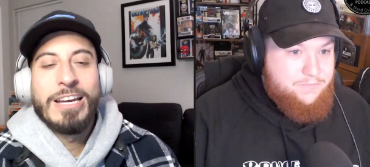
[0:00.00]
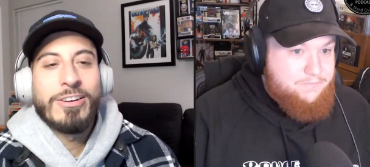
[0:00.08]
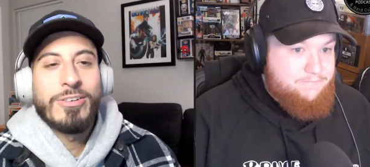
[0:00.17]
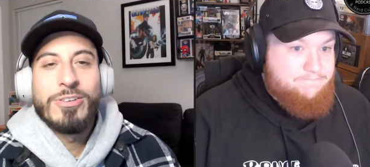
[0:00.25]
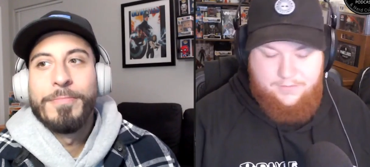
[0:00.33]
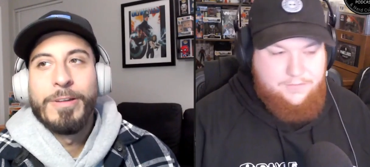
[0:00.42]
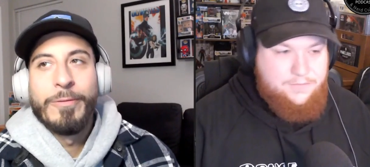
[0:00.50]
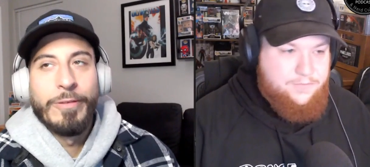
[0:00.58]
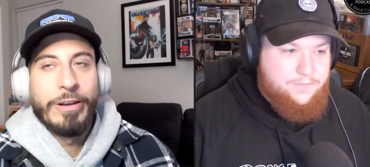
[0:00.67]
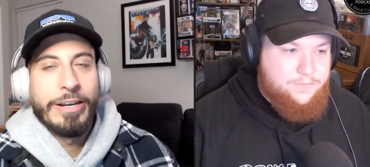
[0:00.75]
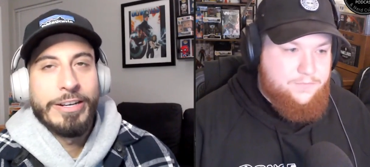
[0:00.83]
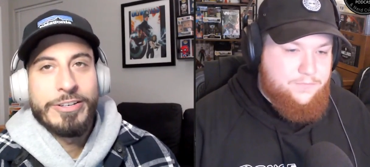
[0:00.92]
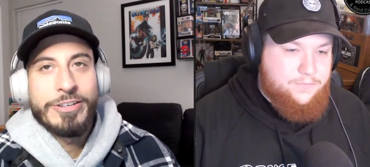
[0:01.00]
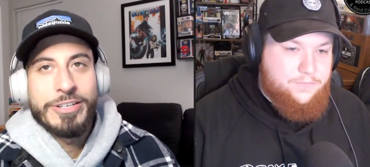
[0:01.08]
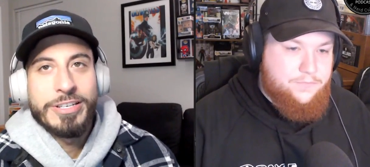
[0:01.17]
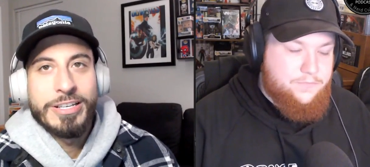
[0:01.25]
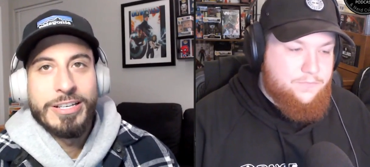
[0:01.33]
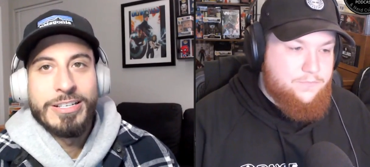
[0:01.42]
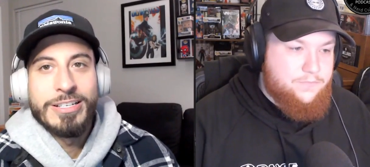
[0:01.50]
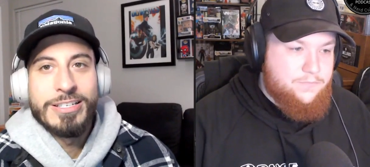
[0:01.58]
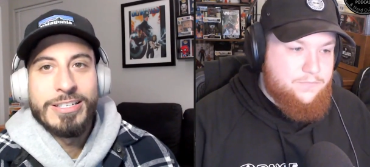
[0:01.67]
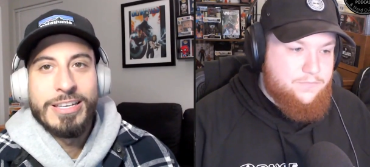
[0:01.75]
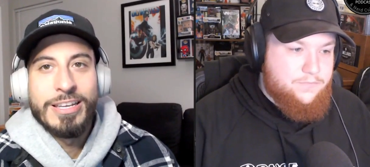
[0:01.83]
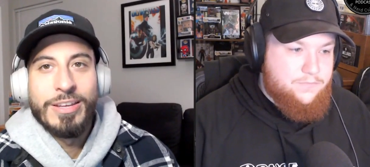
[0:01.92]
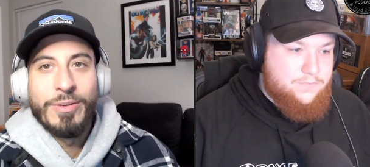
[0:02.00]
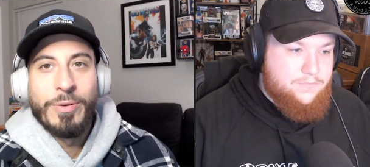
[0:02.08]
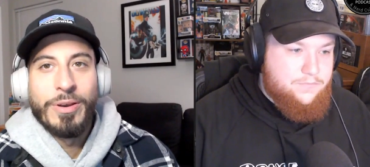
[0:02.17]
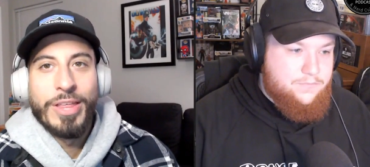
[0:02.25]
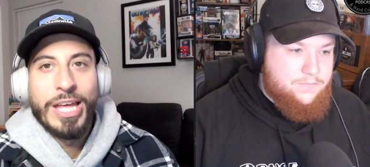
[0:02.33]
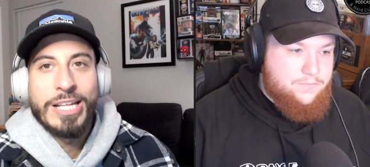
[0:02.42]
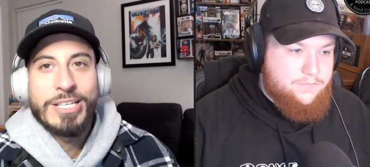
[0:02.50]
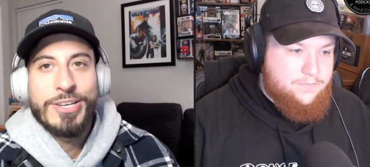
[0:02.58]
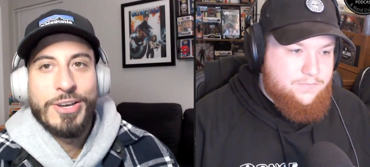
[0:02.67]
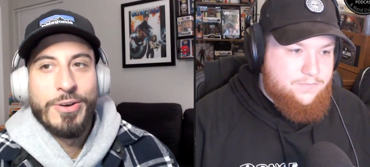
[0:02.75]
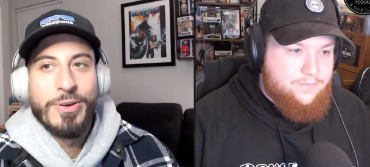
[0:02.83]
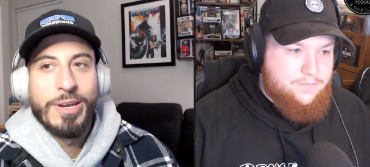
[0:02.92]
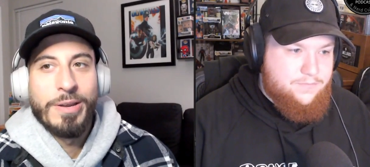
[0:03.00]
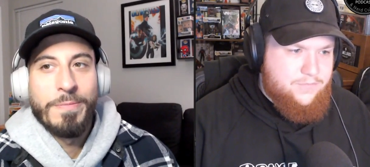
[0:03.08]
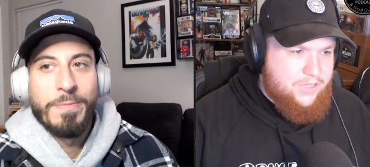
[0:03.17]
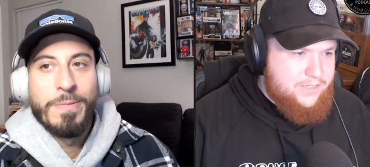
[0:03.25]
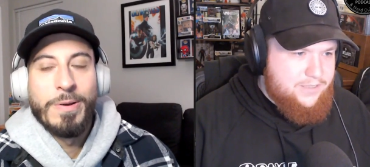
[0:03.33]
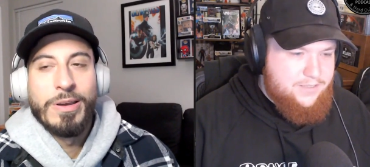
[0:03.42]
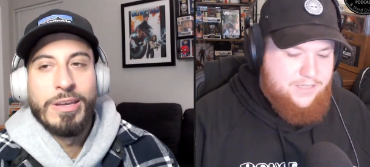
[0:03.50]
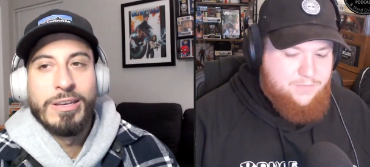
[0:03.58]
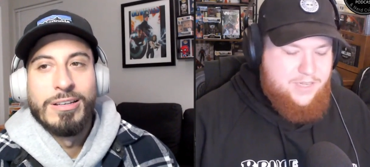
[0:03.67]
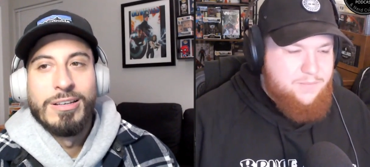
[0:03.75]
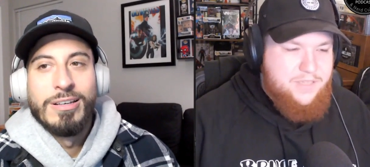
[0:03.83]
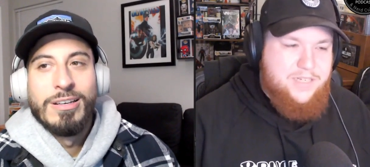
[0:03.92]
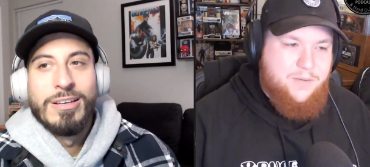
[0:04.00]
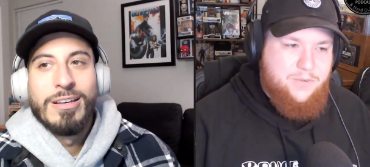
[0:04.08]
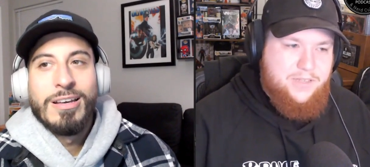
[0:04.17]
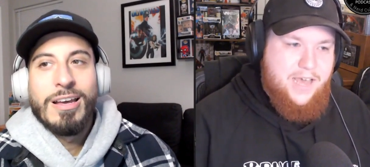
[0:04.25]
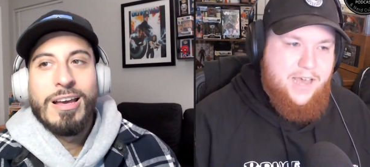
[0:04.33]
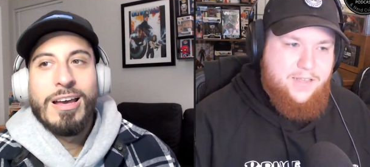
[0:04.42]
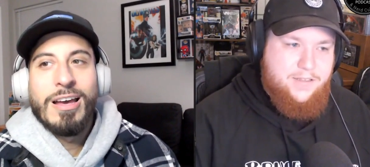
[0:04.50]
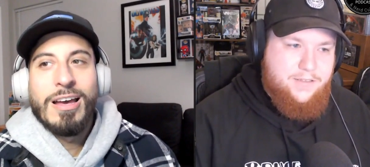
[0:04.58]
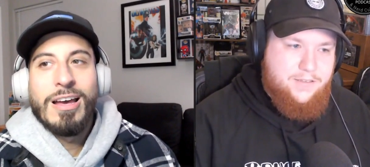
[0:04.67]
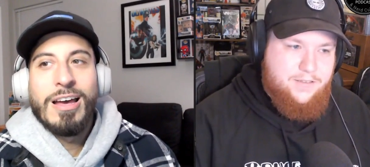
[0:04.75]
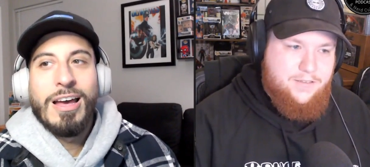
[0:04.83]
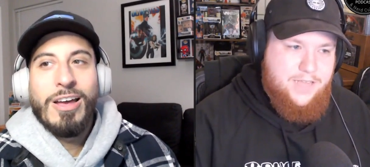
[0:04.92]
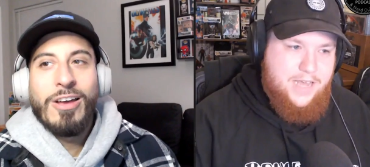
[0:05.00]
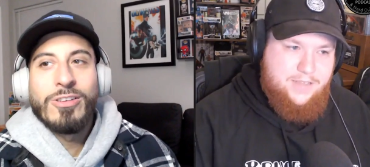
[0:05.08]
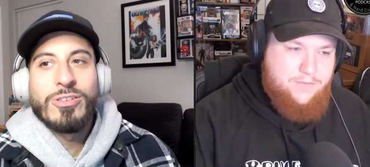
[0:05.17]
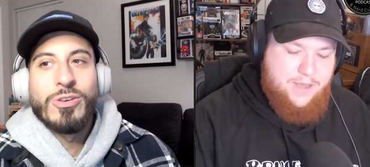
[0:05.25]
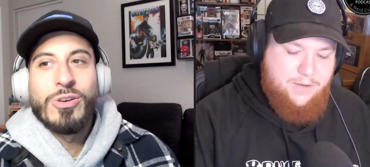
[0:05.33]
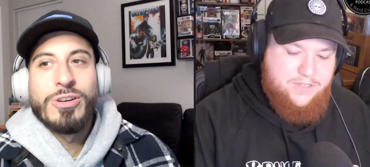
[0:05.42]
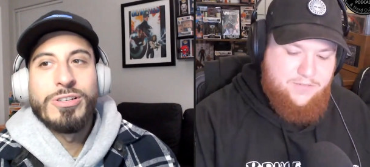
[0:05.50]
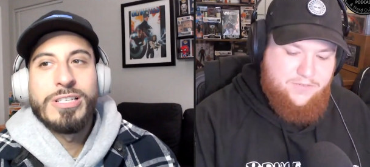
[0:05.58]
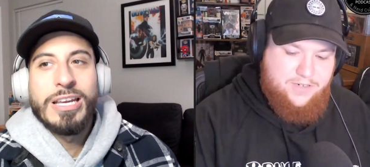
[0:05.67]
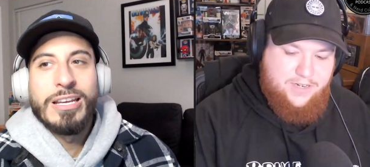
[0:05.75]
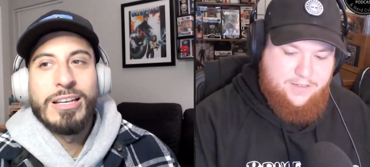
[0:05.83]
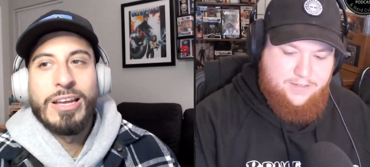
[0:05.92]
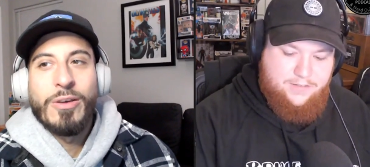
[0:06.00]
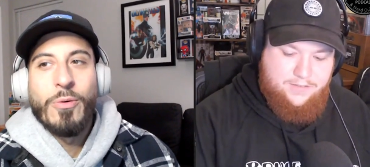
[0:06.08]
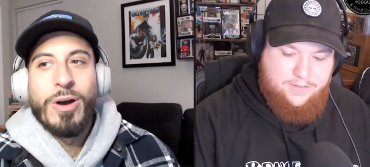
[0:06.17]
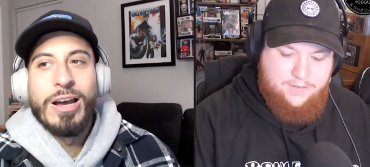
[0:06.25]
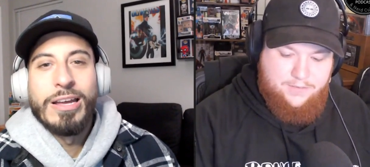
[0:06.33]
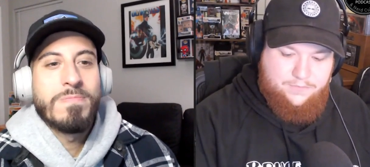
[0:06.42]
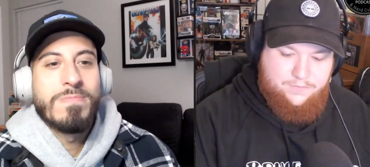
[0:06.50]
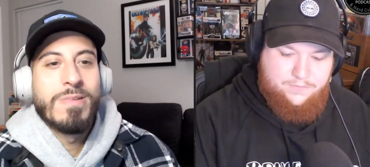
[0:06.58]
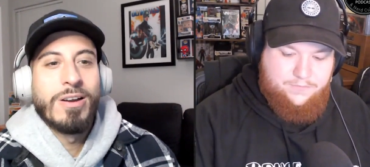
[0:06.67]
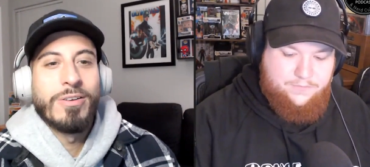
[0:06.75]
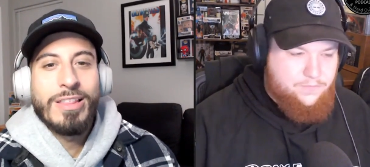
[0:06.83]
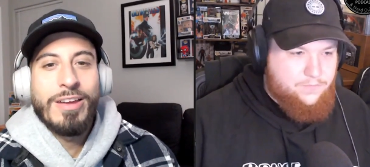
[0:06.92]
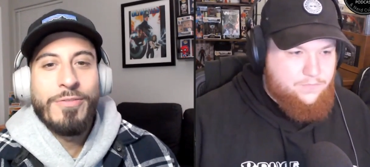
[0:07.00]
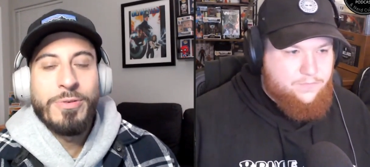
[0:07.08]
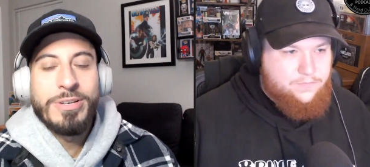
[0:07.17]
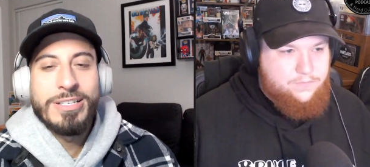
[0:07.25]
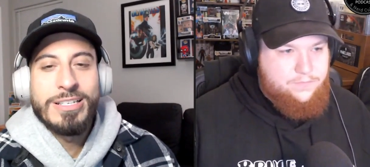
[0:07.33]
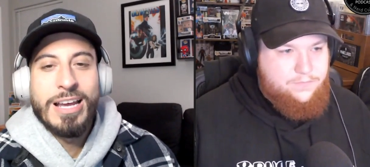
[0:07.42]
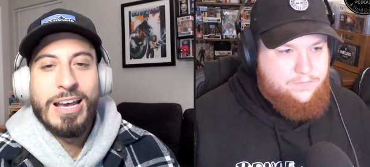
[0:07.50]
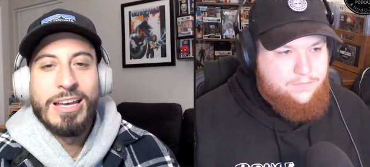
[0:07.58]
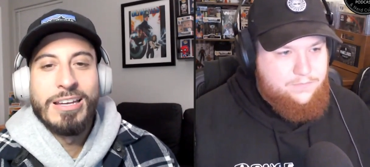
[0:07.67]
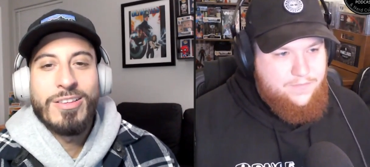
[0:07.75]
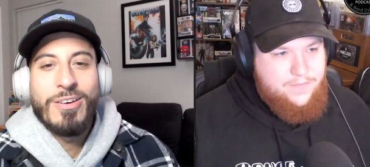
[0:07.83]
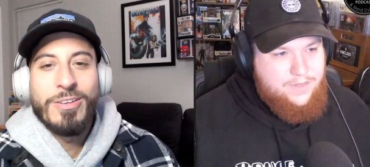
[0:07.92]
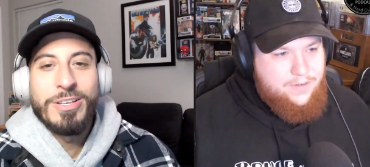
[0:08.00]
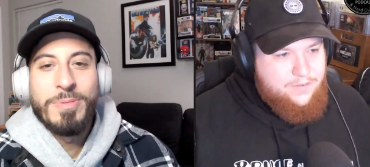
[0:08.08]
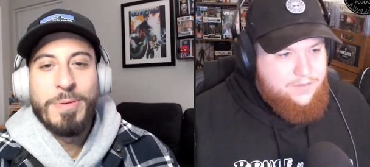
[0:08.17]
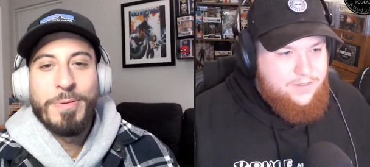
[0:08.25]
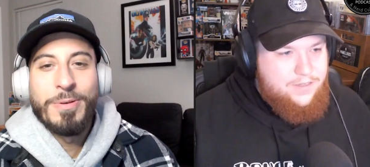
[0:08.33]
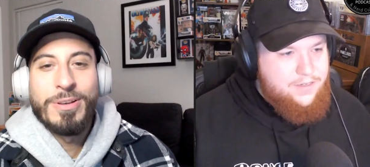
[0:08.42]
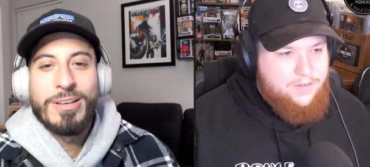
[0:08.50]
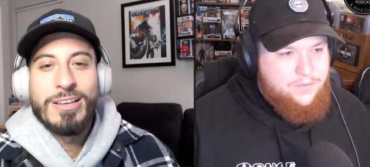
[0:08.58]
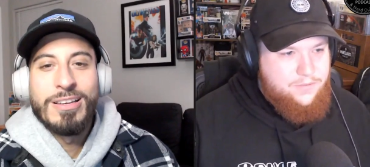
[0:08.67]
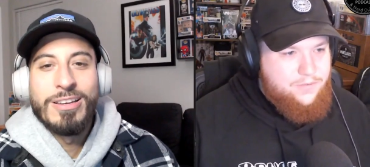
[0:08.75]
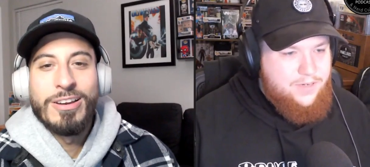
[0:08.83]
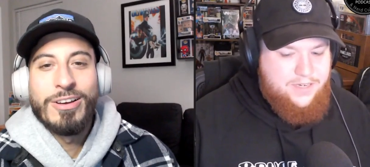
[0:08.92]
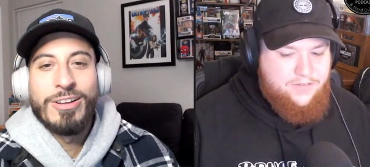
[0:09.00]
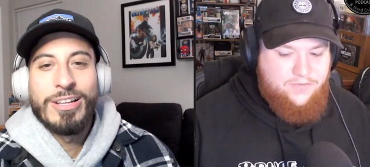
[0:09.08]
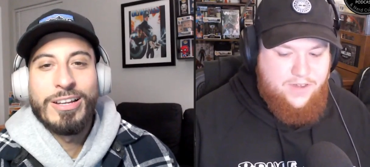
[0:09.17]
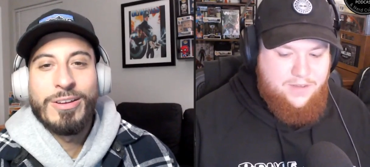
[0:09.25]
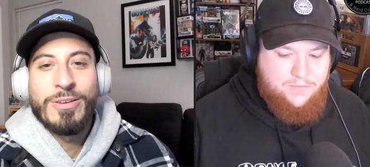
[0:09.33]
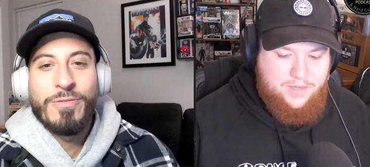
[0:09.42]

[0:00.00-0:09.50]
Speaker 1: I don't know. I'm very interested to see where that's going, but right?
Speaker 2: something's up with that. I also that, don't that understand like
Speaker 1: why, bro. Everyone just died. All these people, would, yeah, you know, like you we